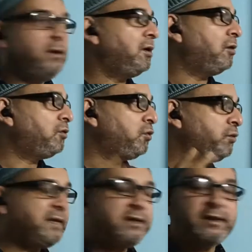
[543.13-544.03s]
or to
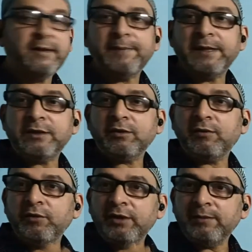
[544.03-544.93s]
raise the temperature
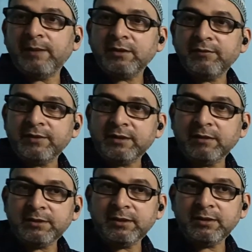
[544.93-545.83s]
of unit mass of a
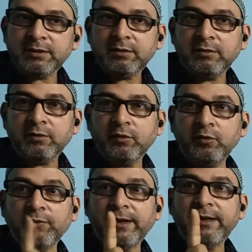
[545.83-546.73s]
substance
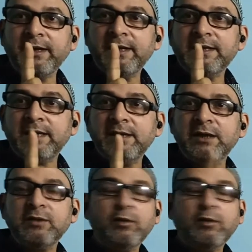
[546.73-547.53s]
through 1 degree Celsius